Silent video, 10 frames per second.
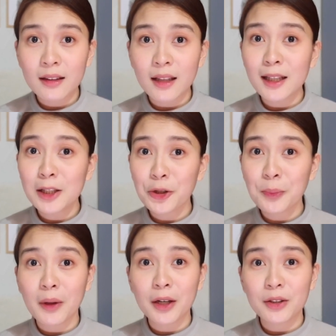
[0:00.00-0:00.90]
tell your
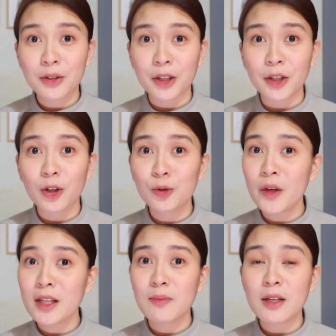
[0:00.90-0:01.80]
partner.
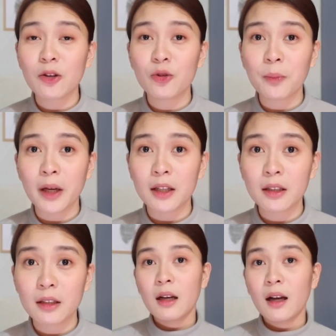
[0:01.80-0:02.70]
Always be
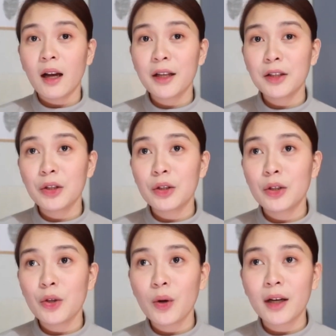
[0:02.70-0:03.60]
open. At
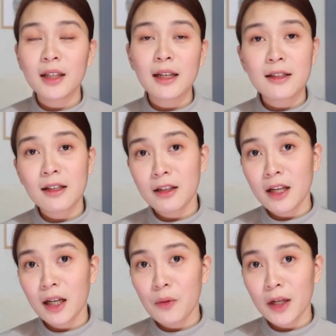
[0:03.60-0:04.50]
yung kadalasan
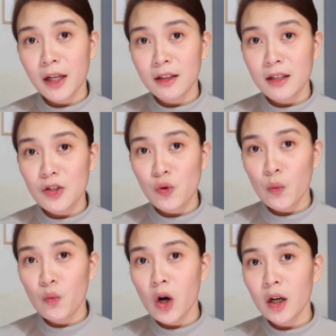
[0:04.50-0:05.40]
ginagawa natin is we
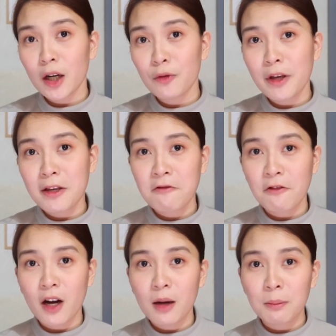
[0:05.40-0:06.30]
walk away
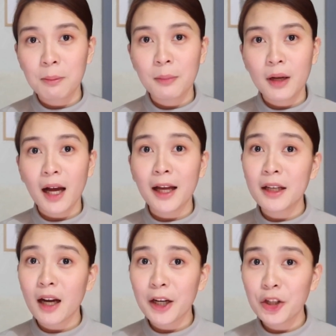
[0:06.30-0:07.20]
from an
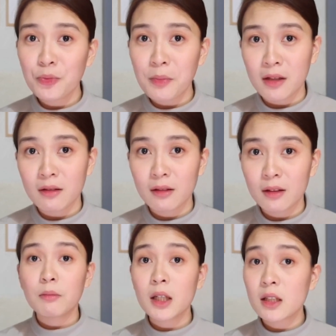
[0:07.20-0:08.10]
argument.
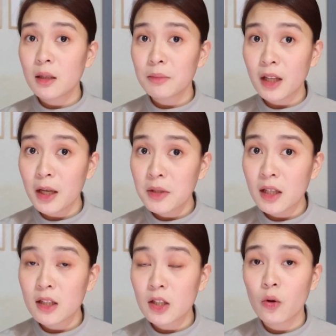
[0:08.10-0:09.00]
But sometimes it's